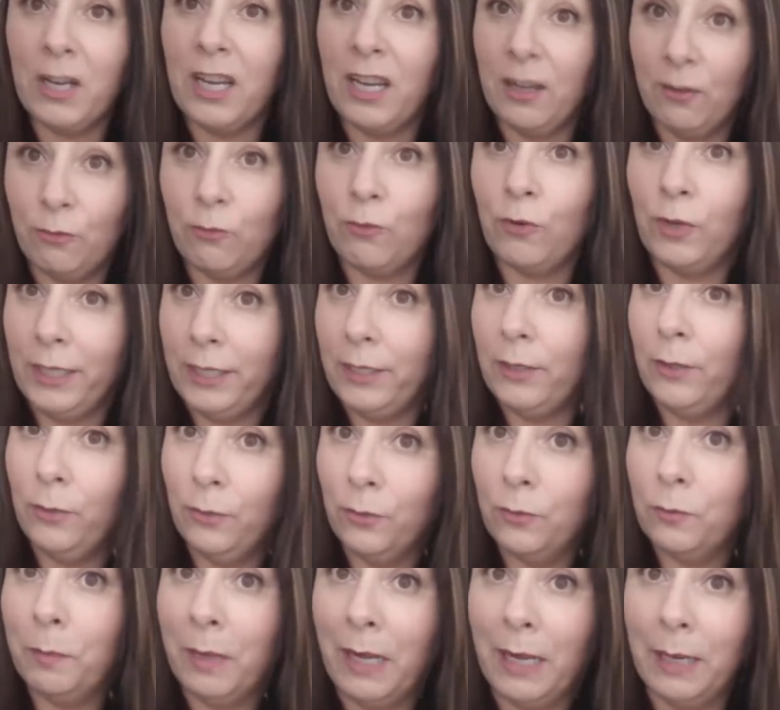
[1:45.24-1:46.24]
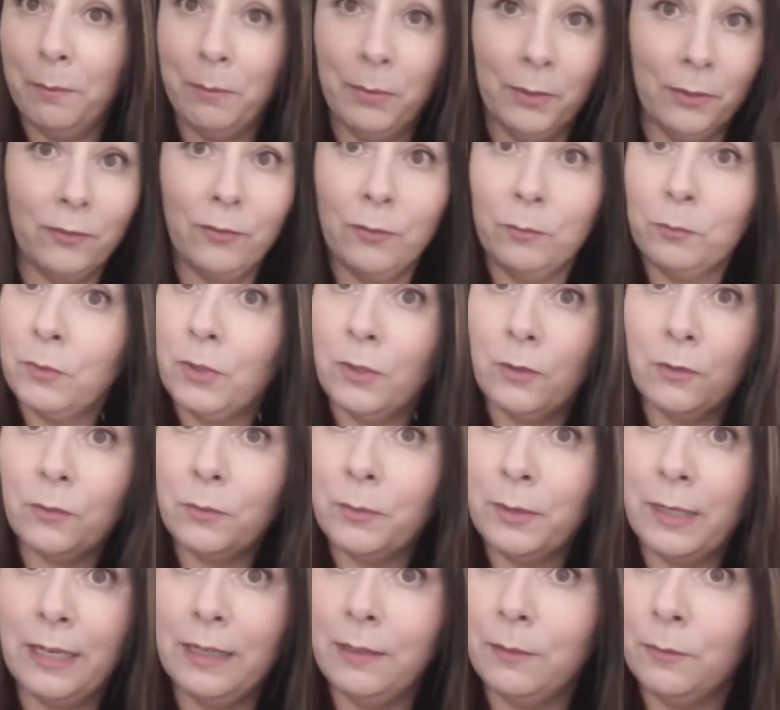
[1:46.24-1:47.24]
We get free newspapers. Sometimes
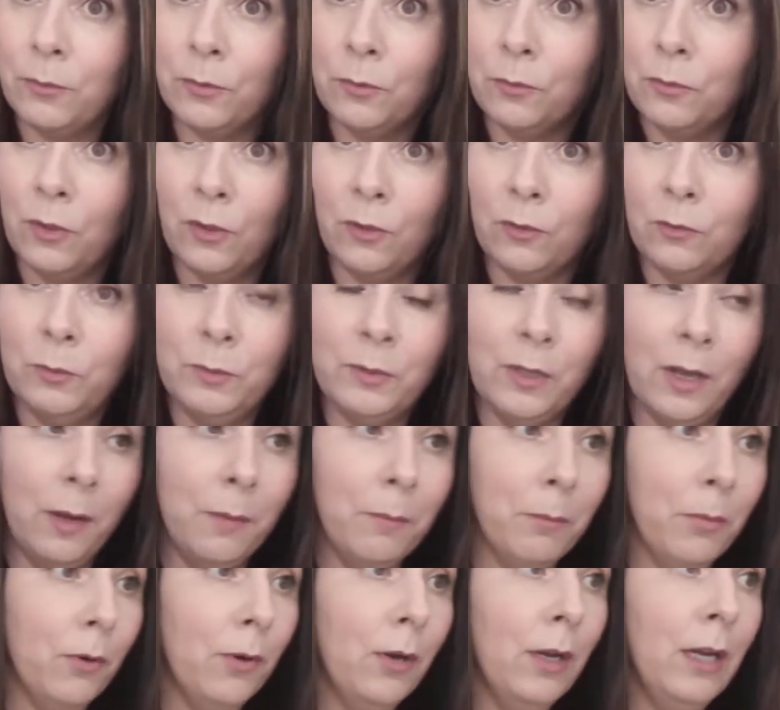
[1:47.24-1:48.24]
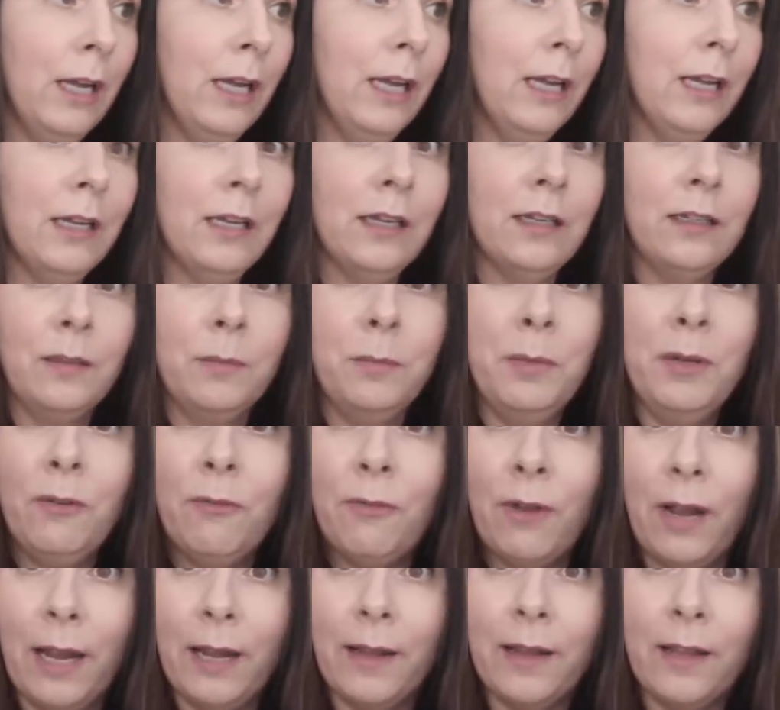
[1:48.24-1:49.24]
we get them, sometimes we don't. But to be
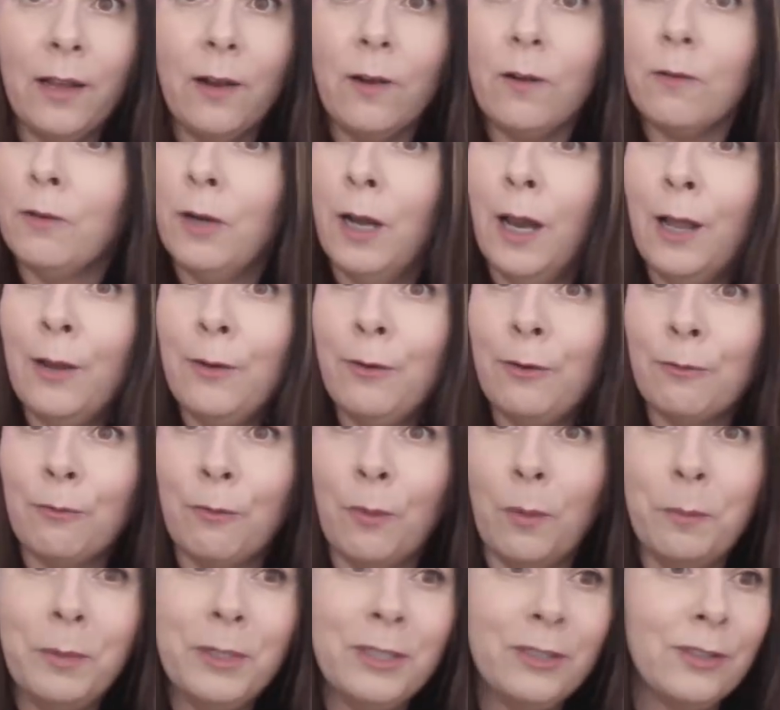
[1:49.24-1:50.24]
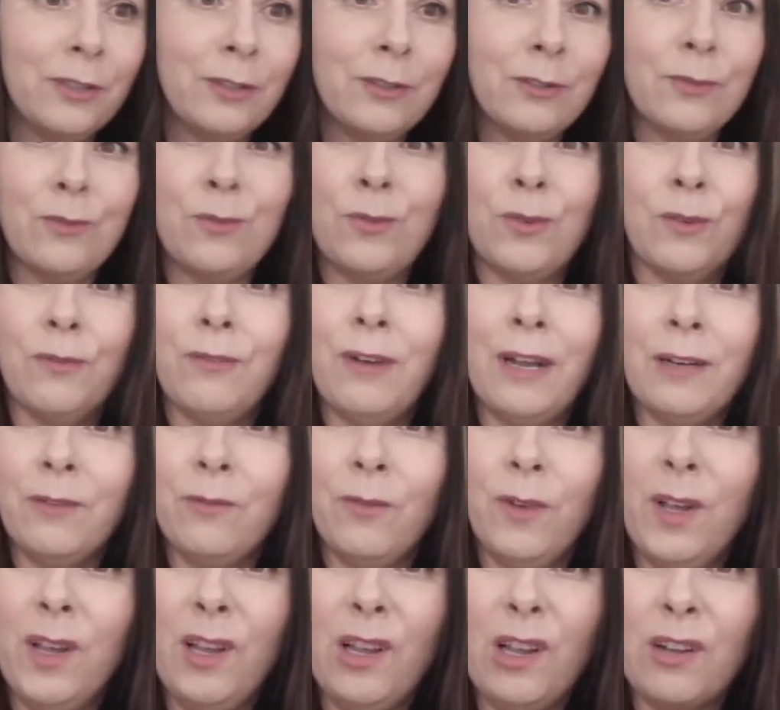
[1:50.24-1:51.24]
fair, they are a load of rubbish. They're just full of
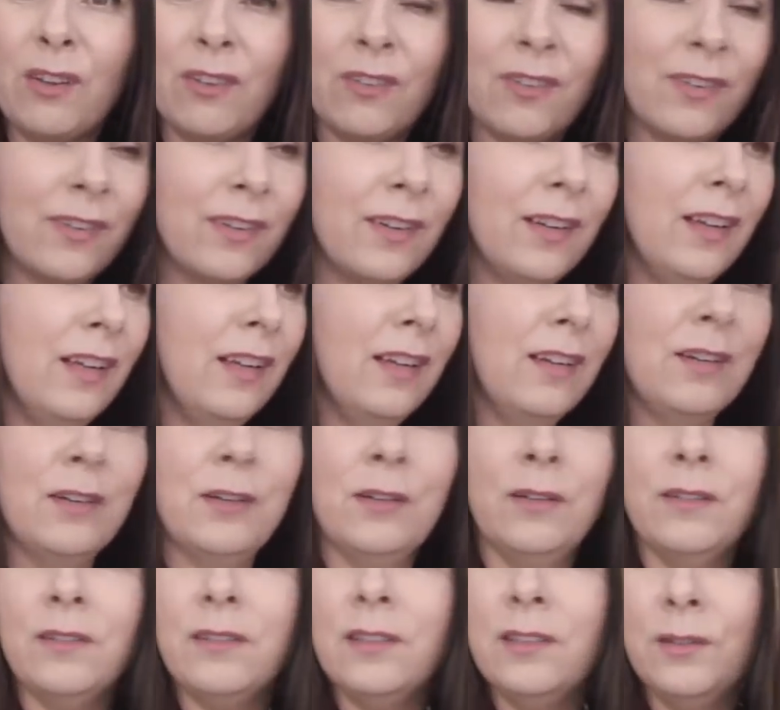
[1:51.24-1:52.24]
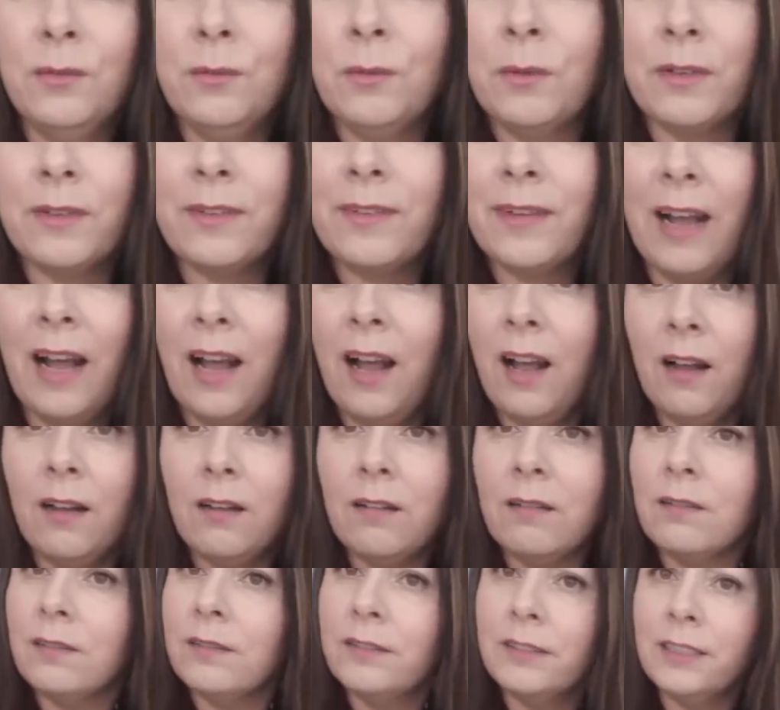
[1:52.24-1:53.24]
adverts. Who wants that?
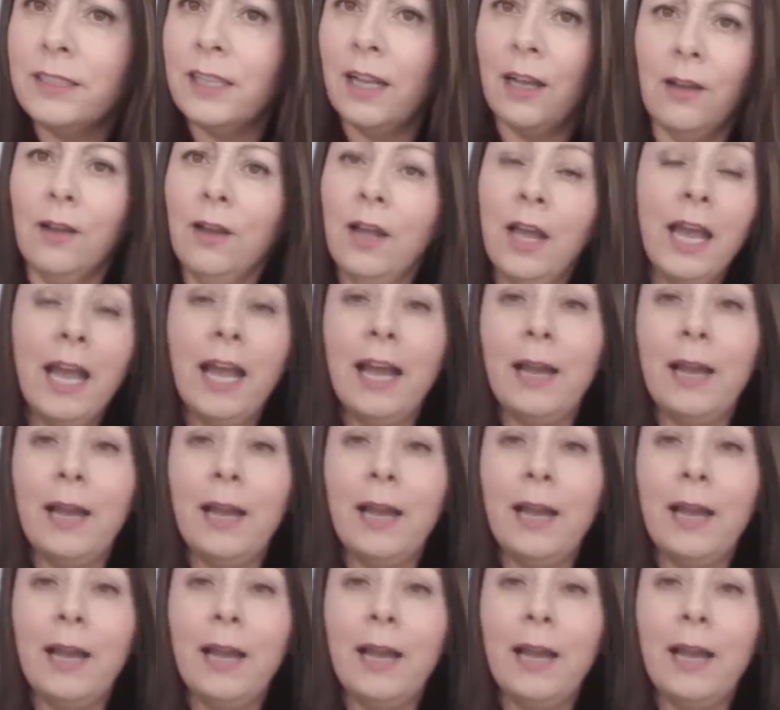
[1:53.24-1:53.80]
You know.